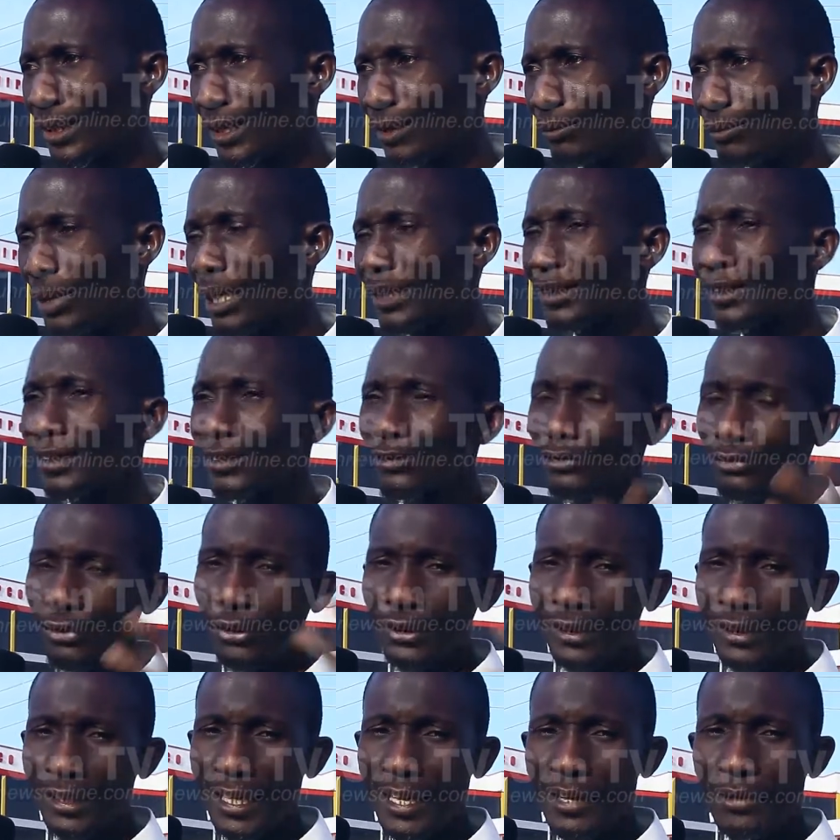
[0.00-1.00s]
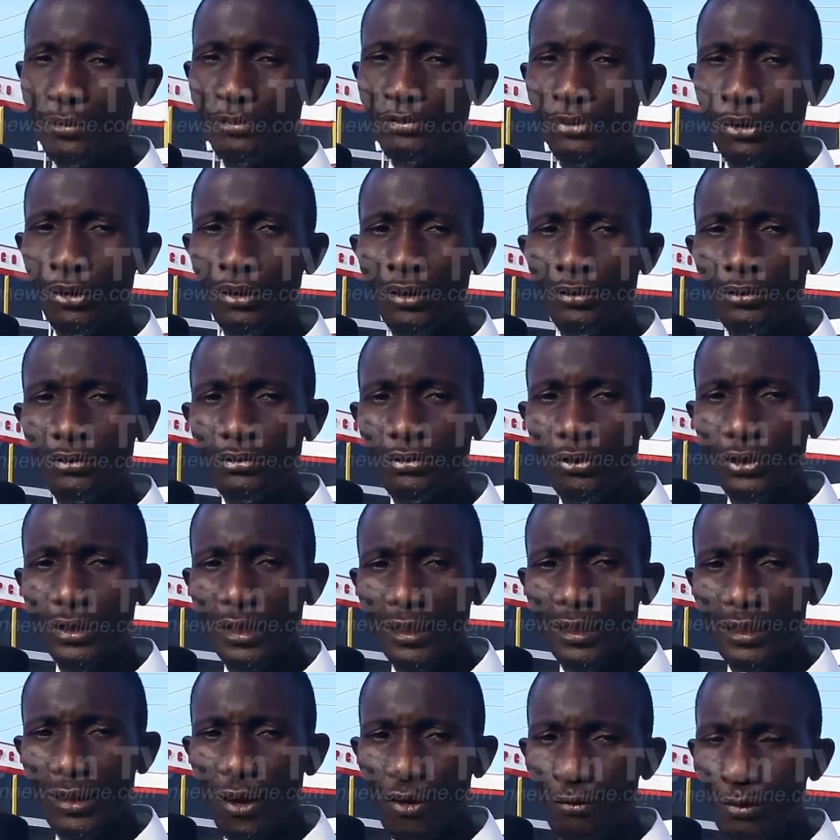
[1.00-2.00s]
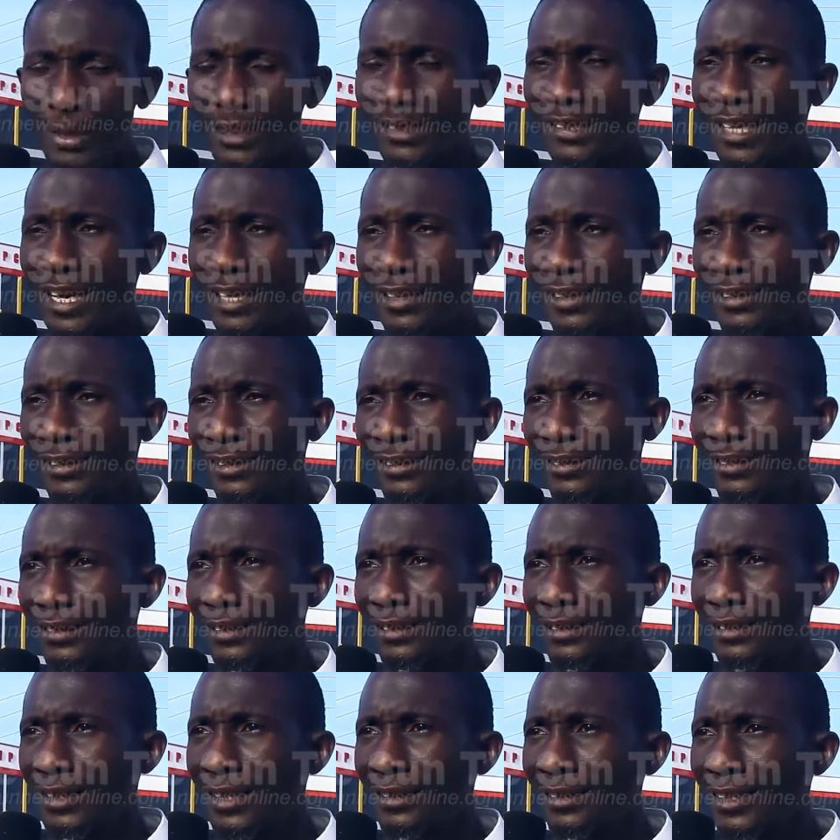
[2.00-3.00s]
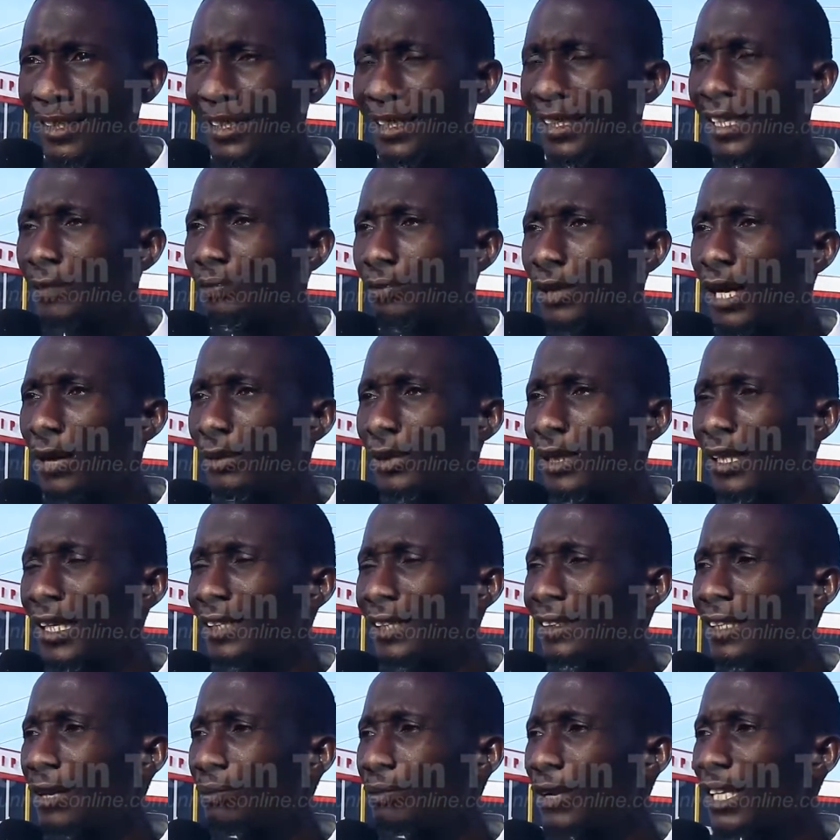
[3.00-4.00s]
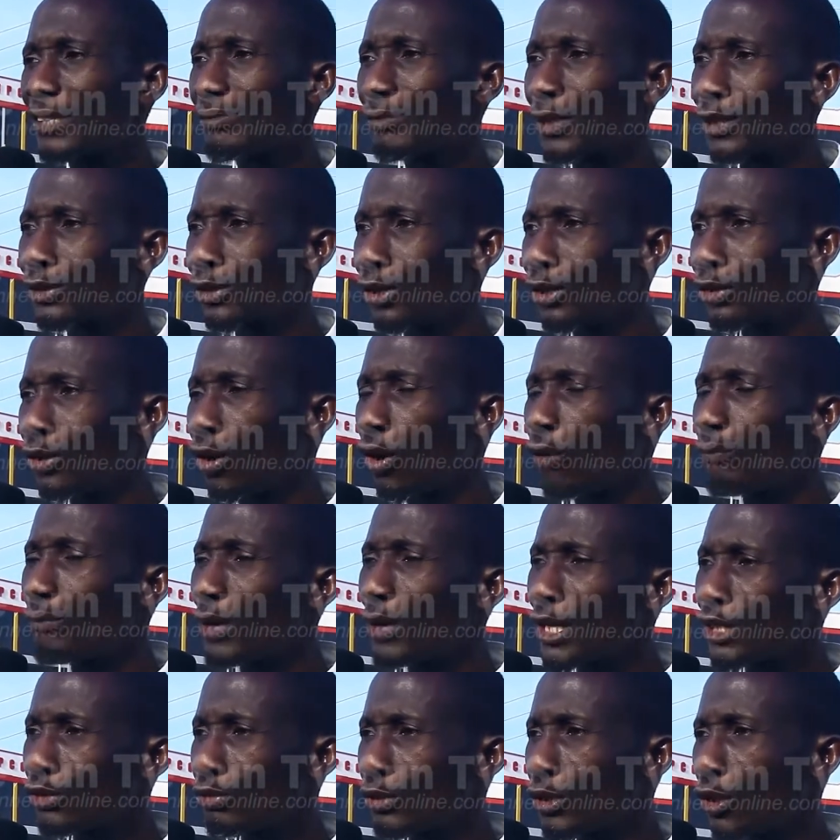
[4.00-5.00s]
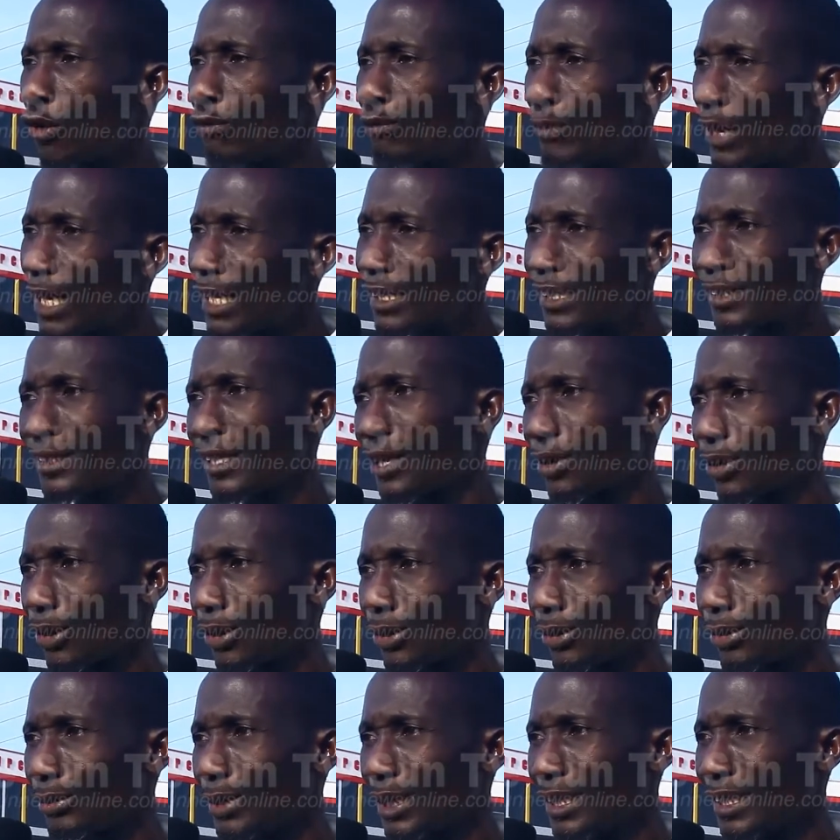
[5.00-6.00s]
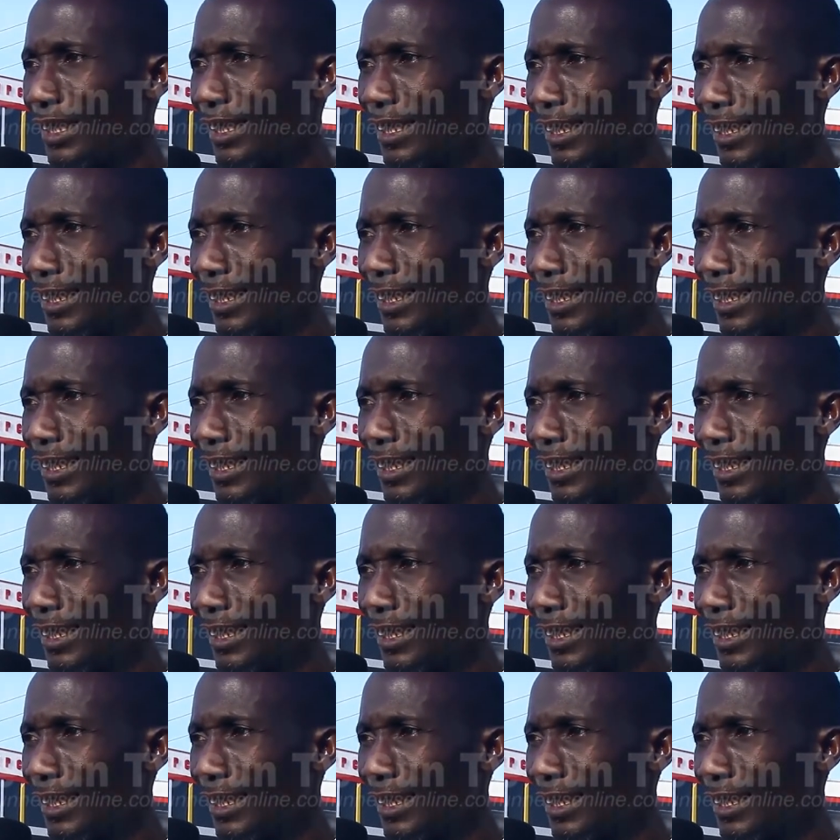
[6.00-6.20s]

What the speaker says: But for them, for the government's angle, they think it probably is the best method or best way of managing the economy.